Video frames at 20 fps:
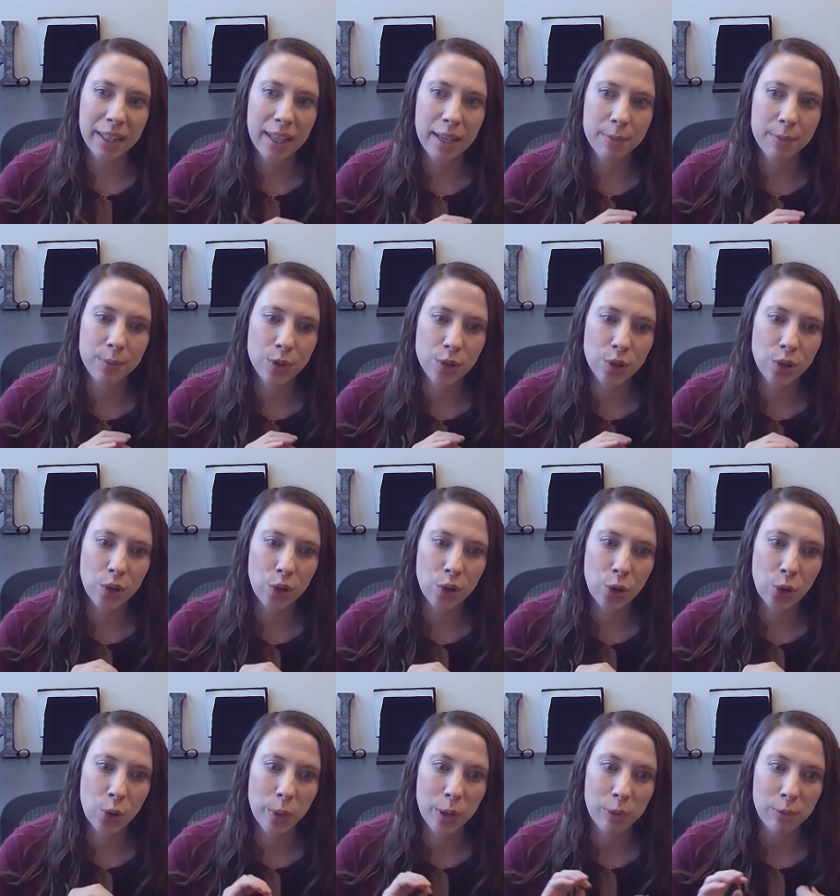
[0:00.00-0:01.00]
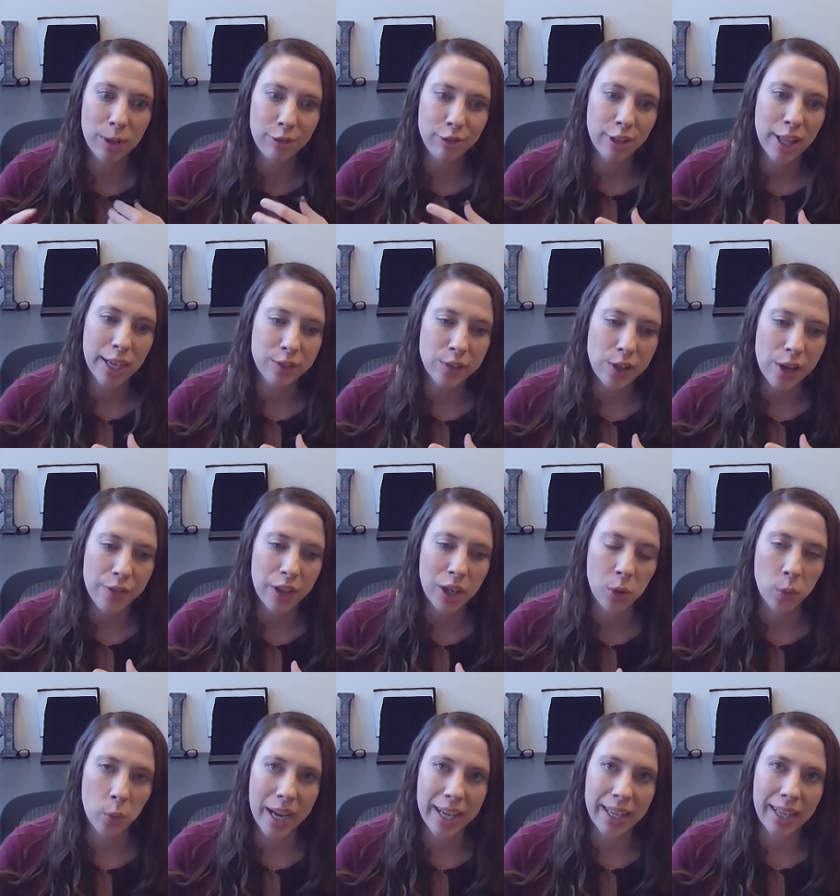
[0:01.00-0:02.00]
them to reflect on
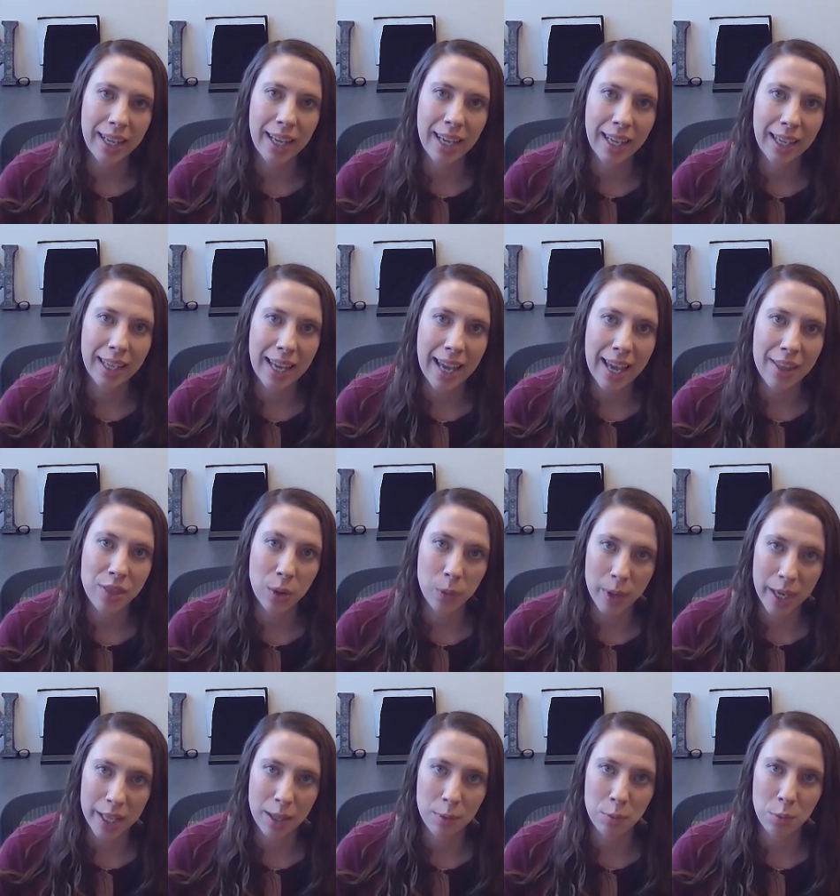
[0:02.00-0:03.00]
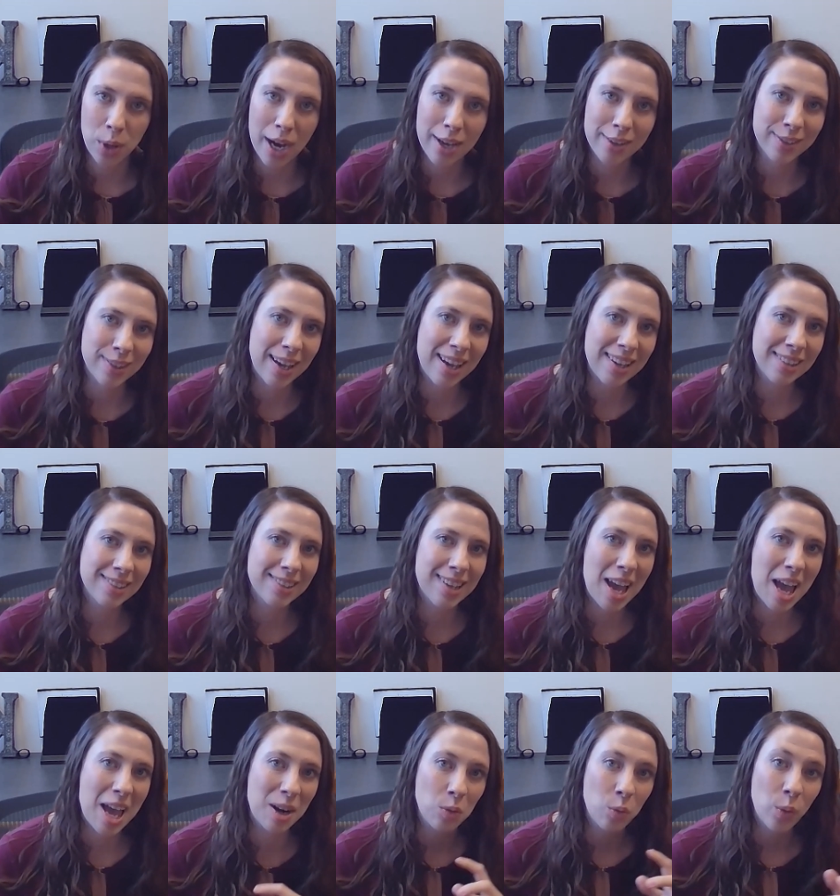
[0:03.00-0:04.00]
their writing and the writing process
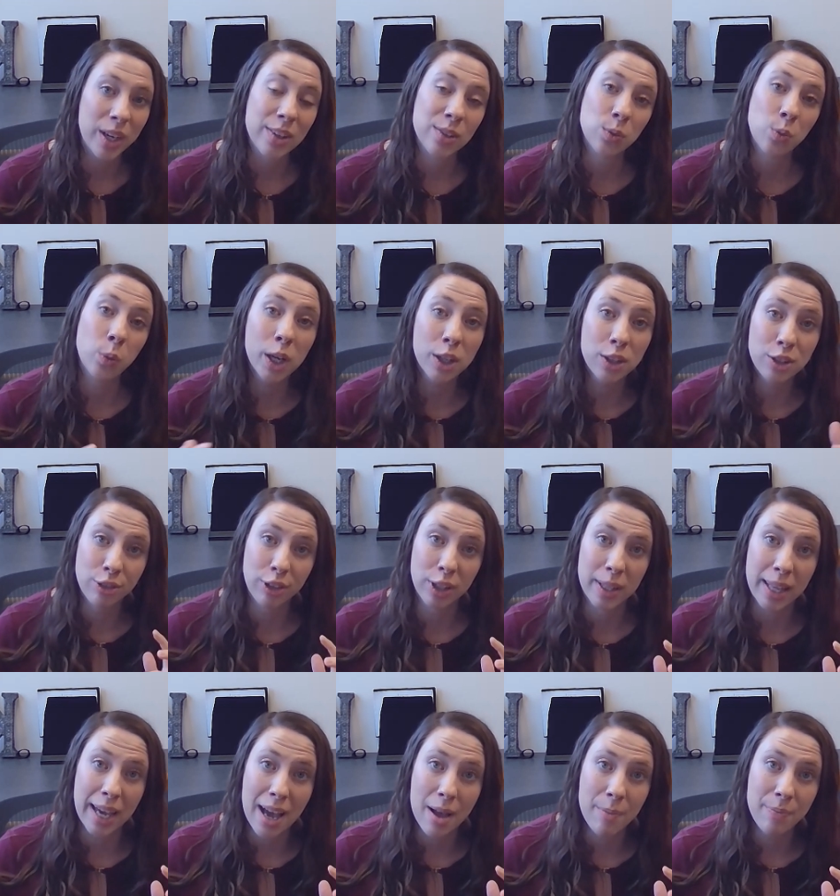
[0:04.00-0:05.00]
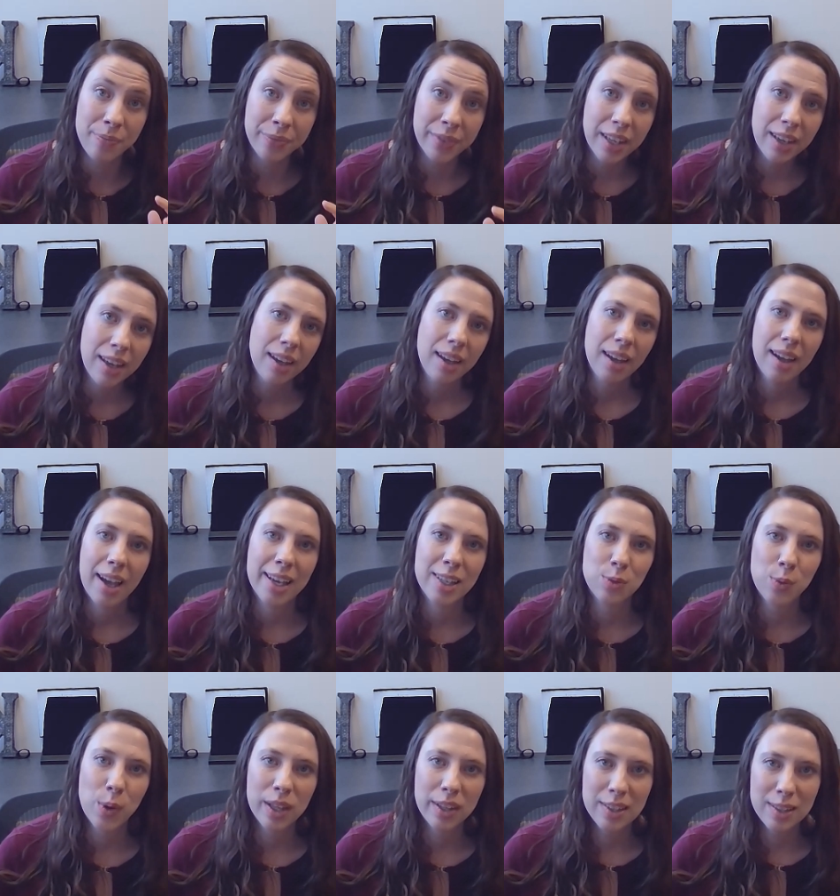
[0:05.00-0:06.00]
and what has worked for them,
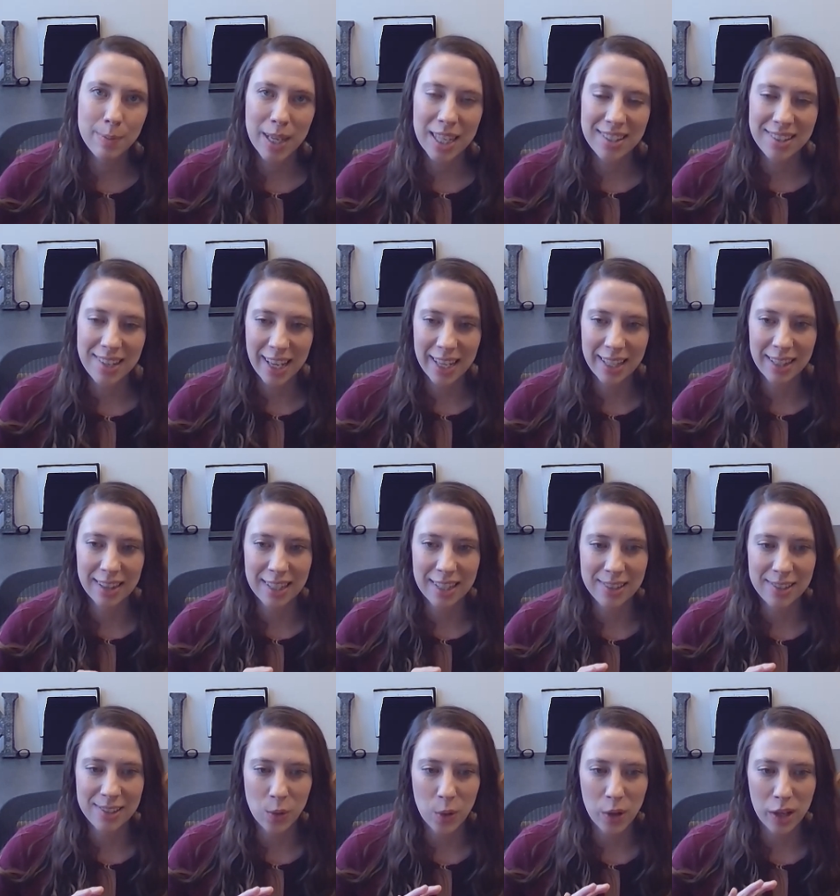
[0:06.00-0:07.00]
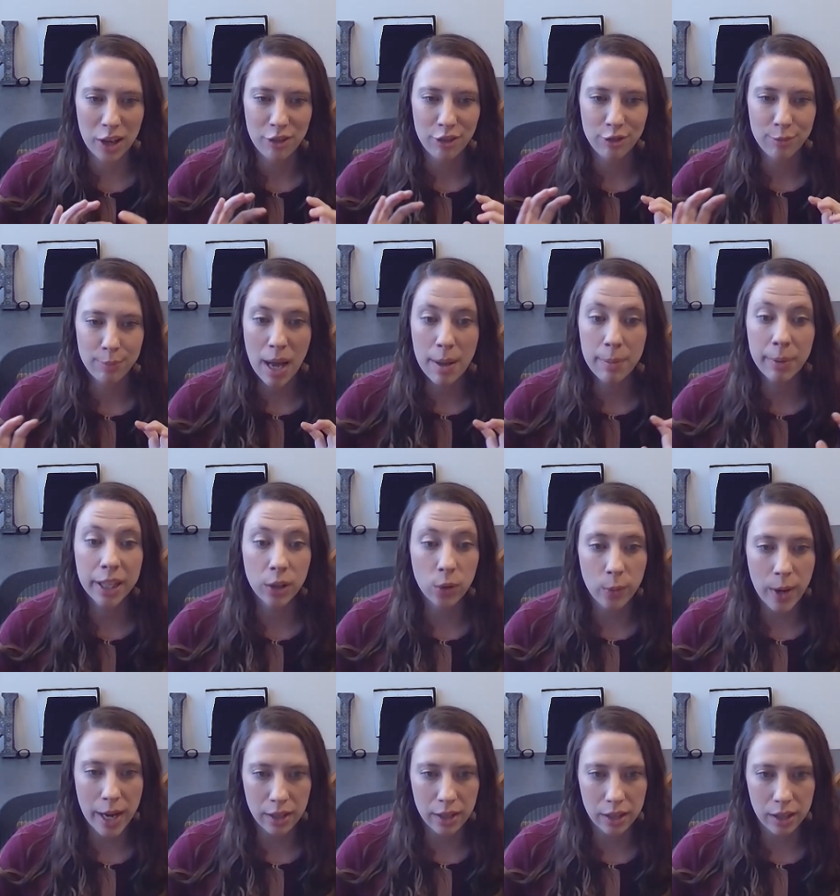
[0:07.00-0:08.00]
as well as maintain this sort of public
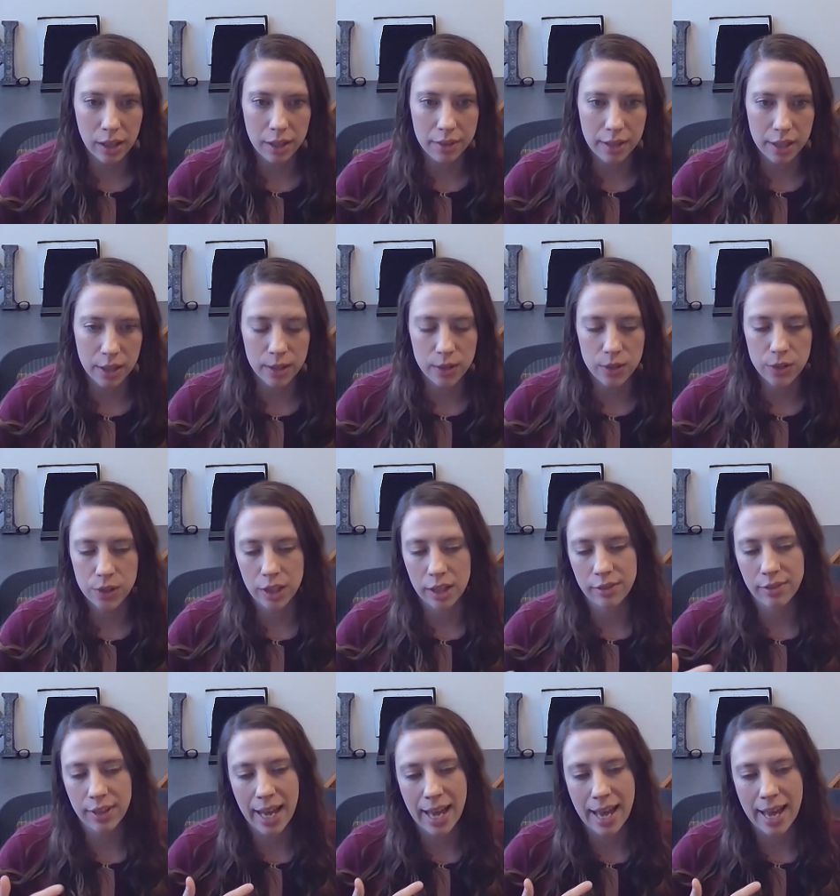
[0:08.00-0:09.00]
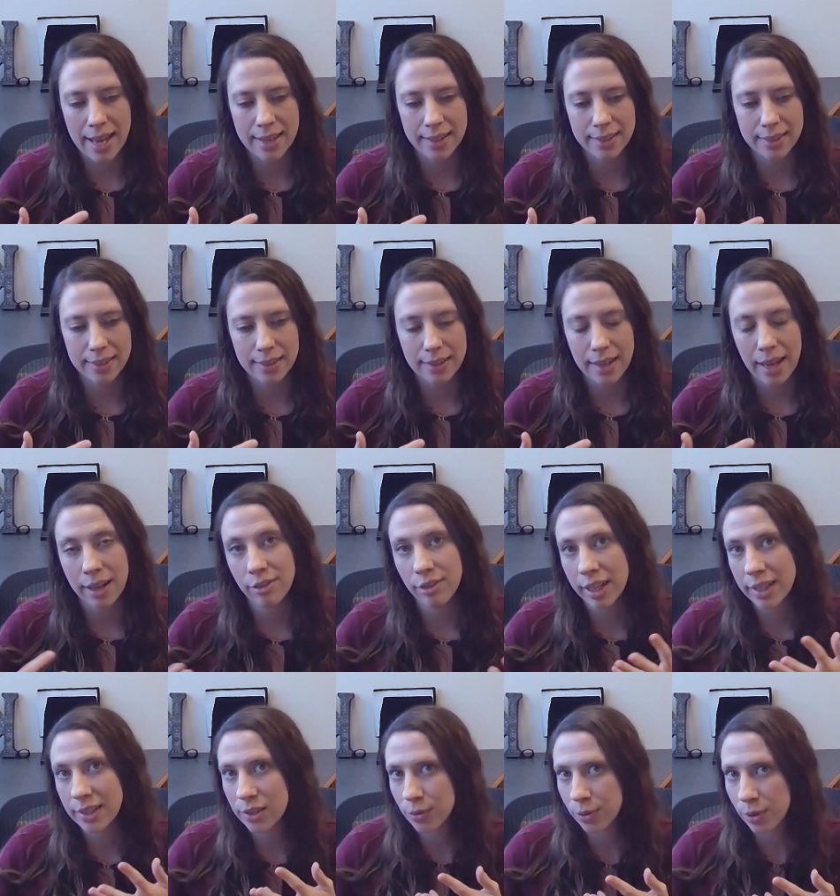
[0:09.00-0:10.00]
record that could serve as
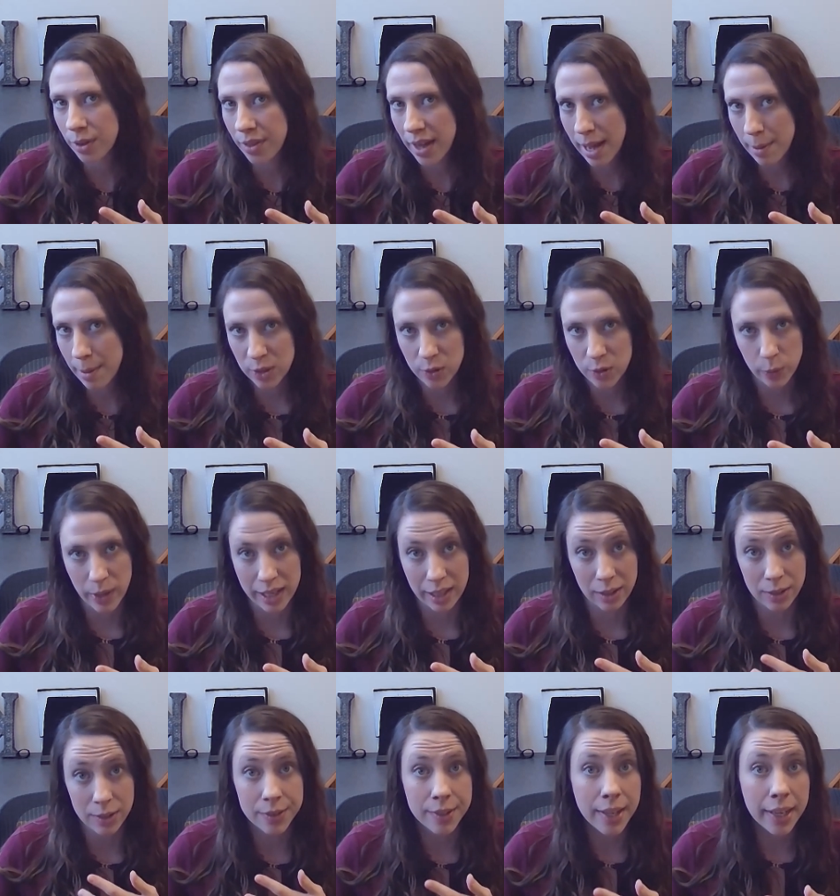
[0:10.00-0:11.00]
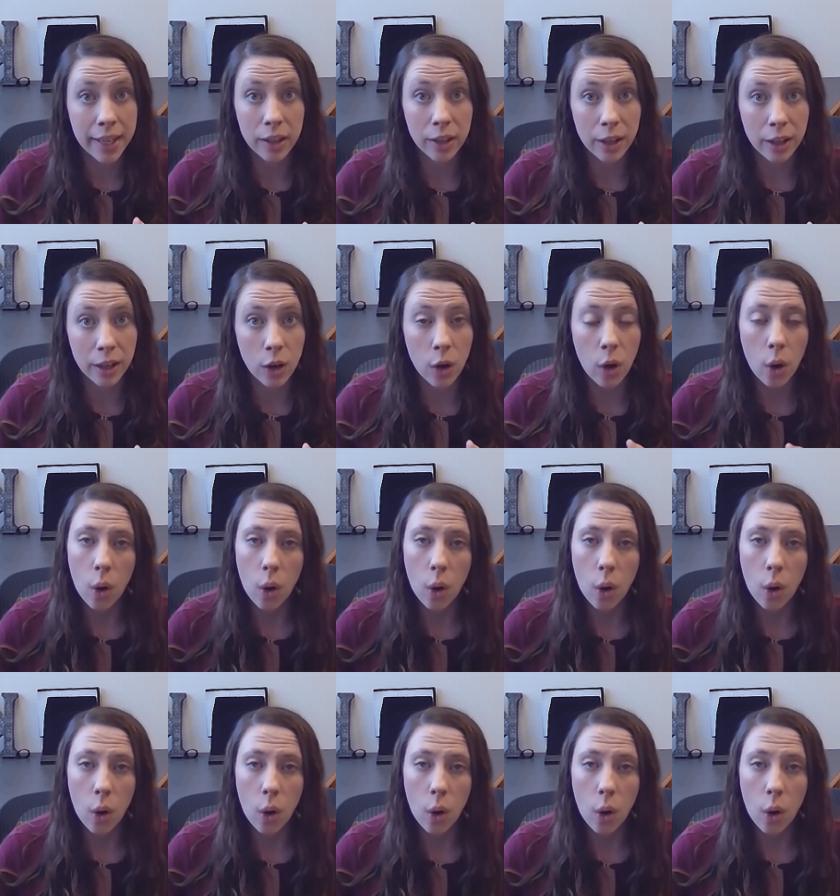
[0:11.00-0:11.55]
advice for them as writers later,